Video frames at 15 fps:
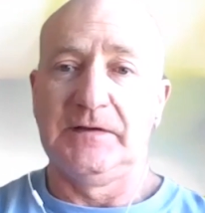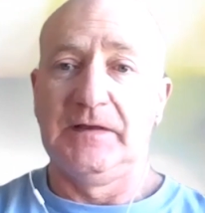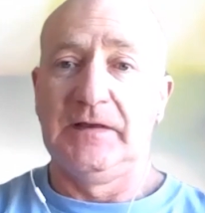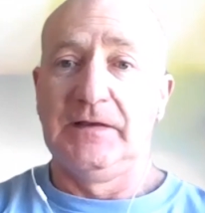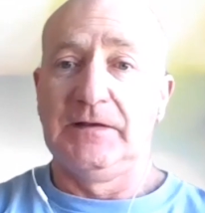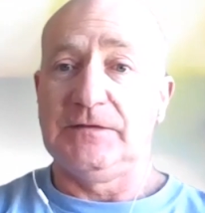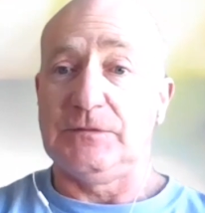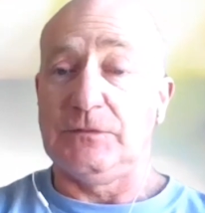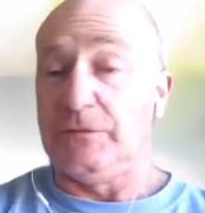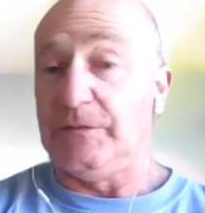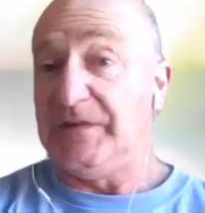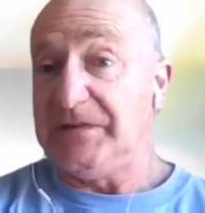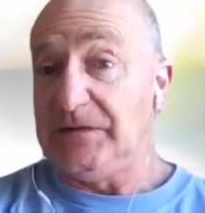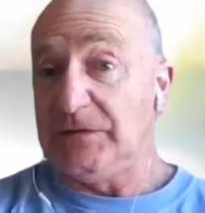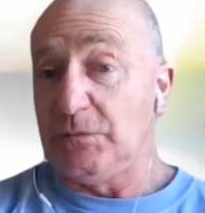So this
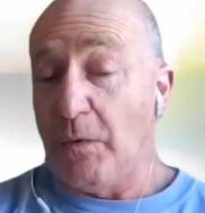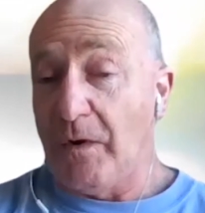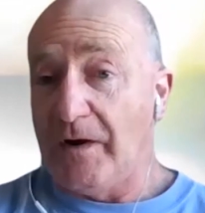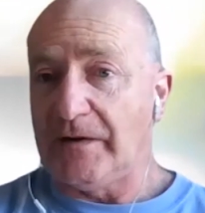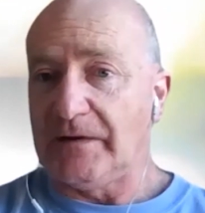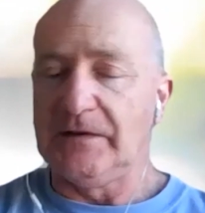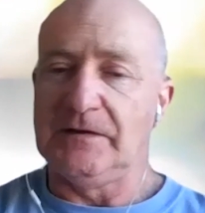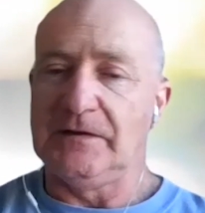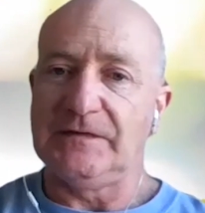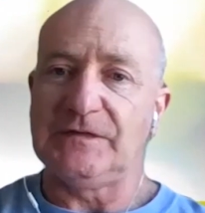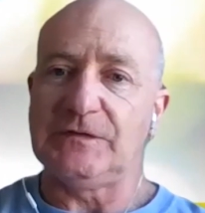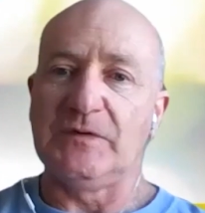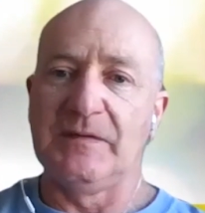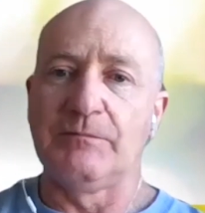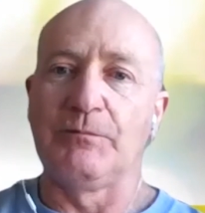is why it is so
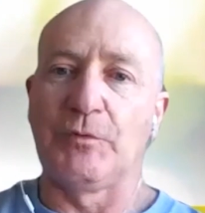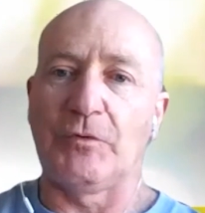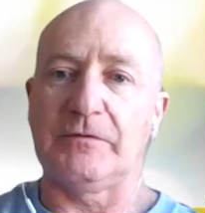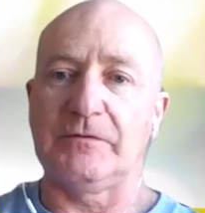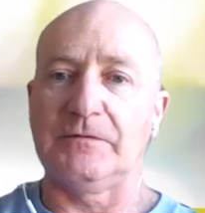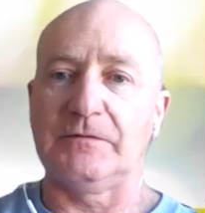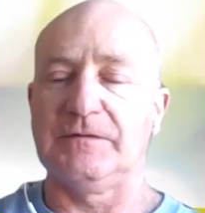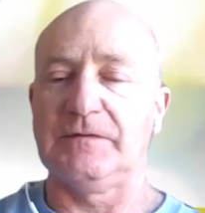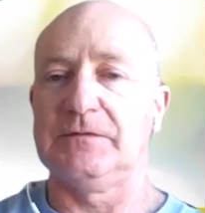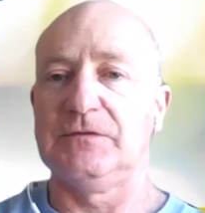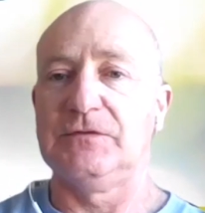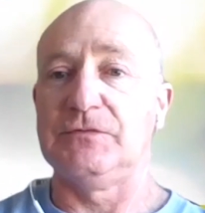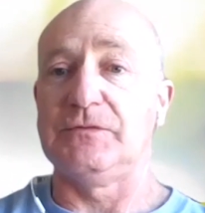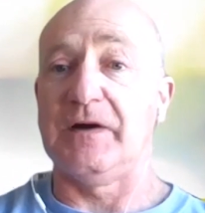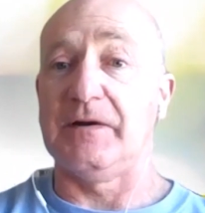important to
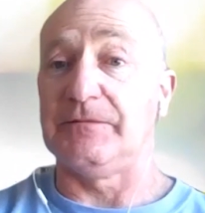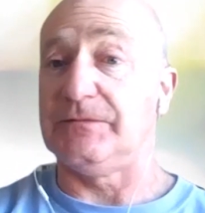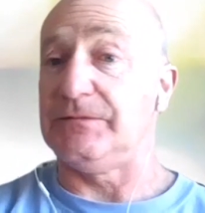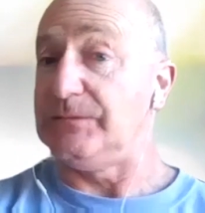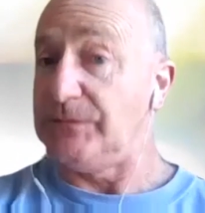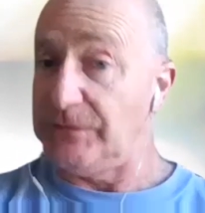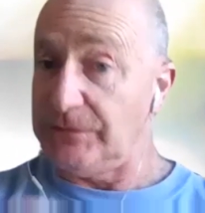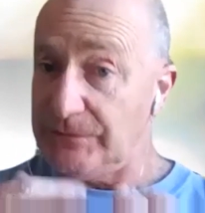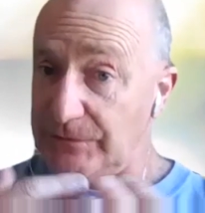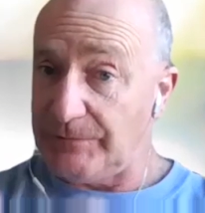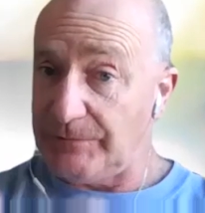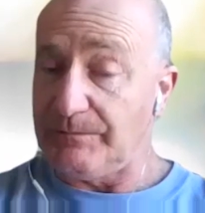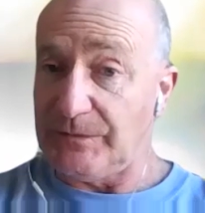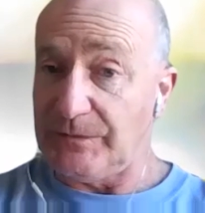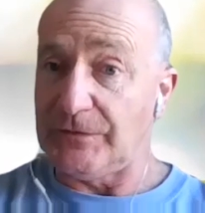have
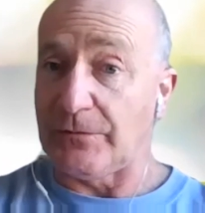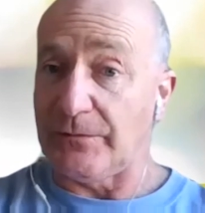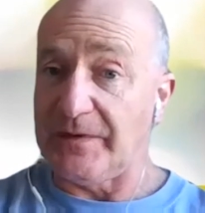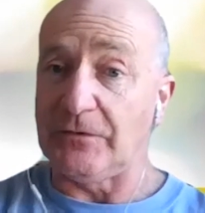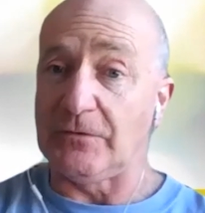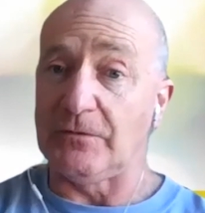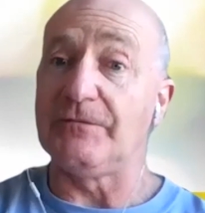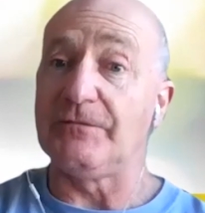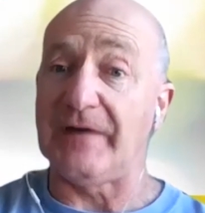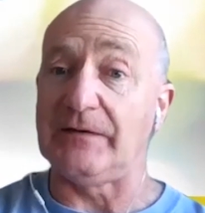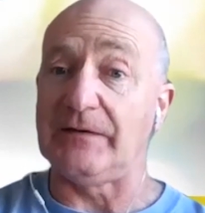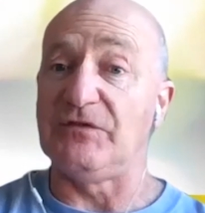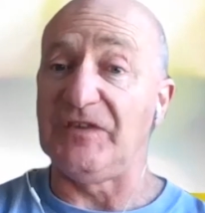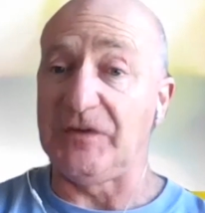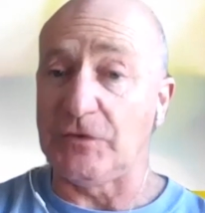the real
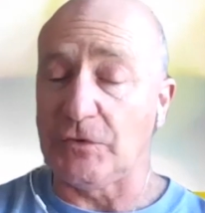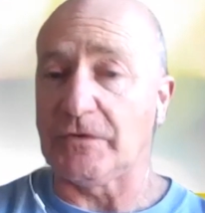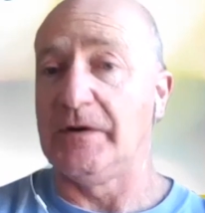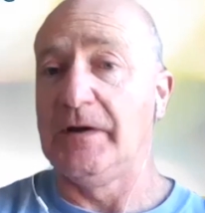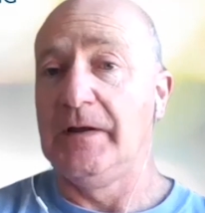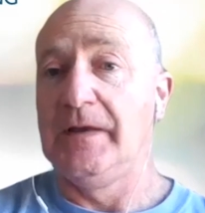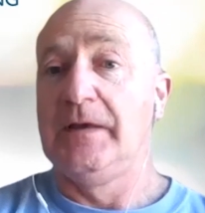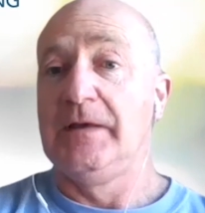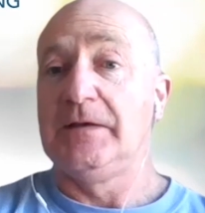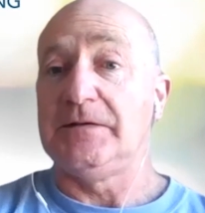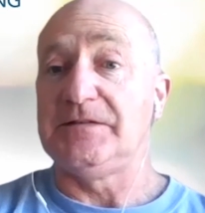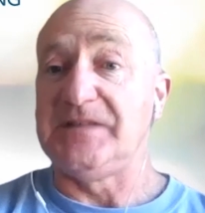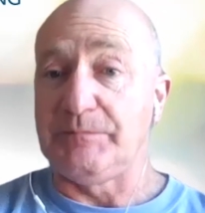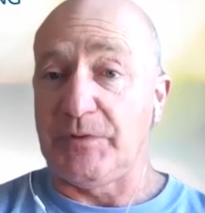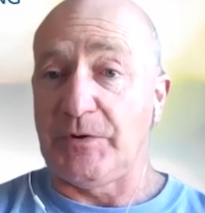5G core
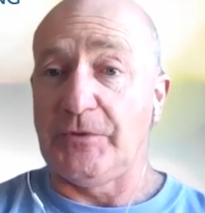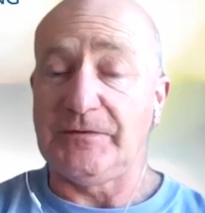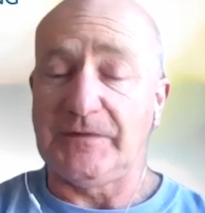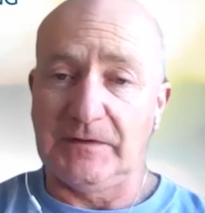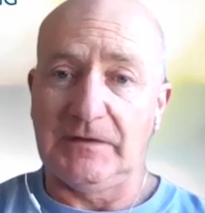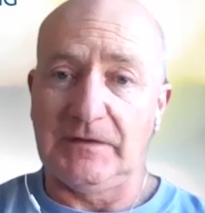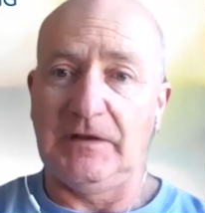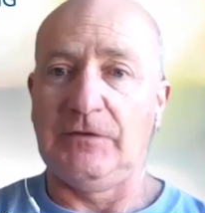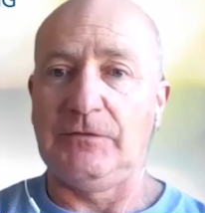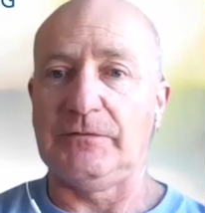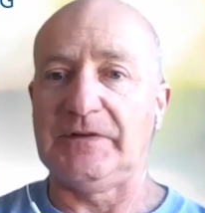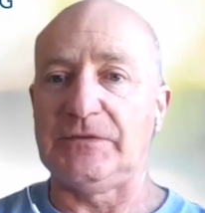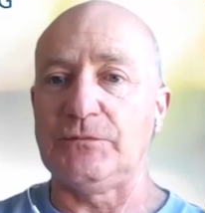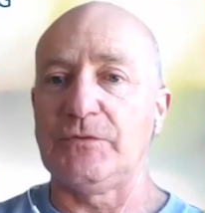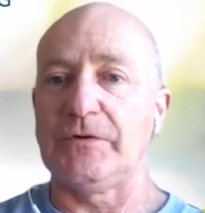deployed in your
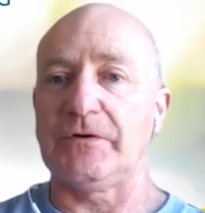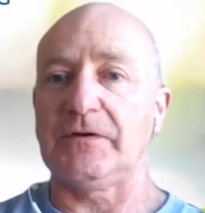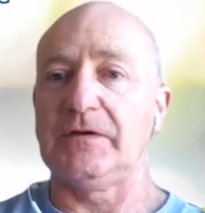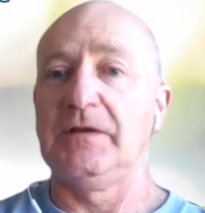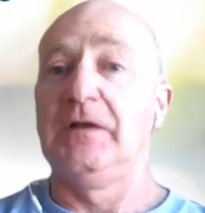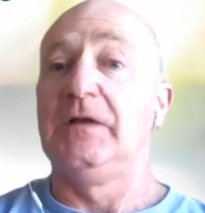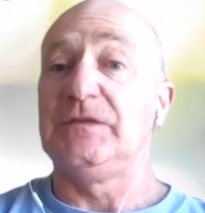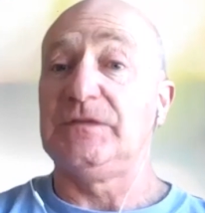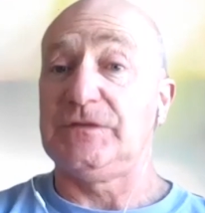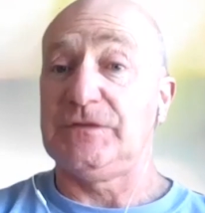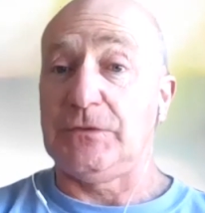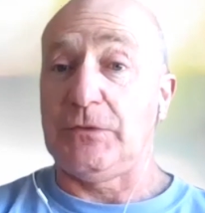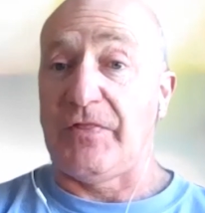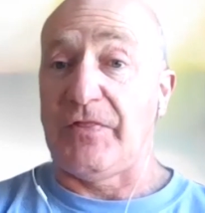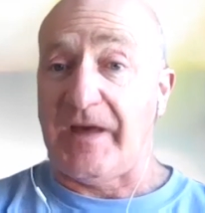network so
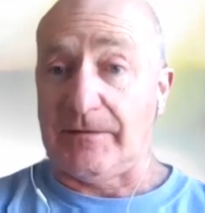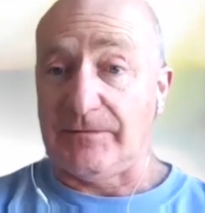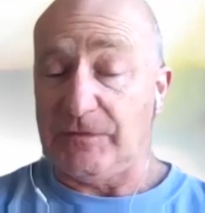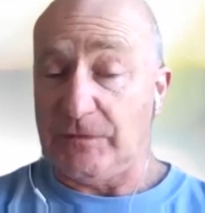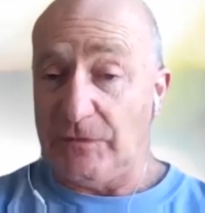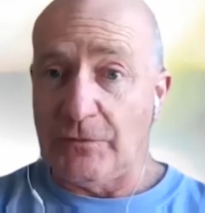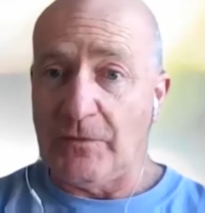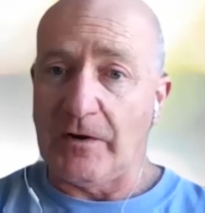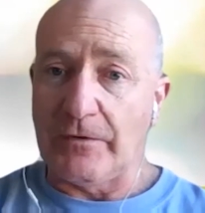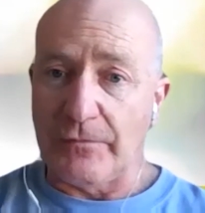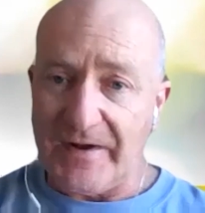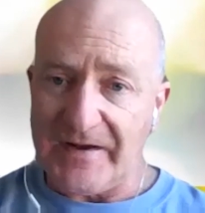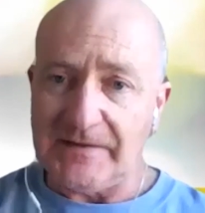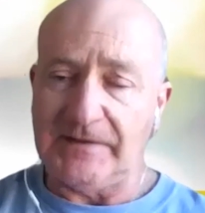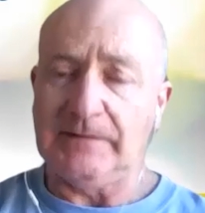that you are
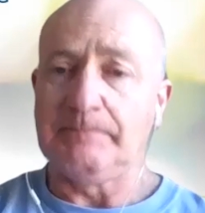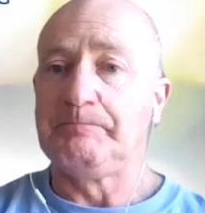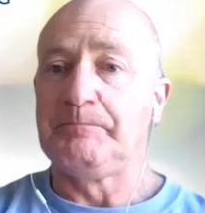ready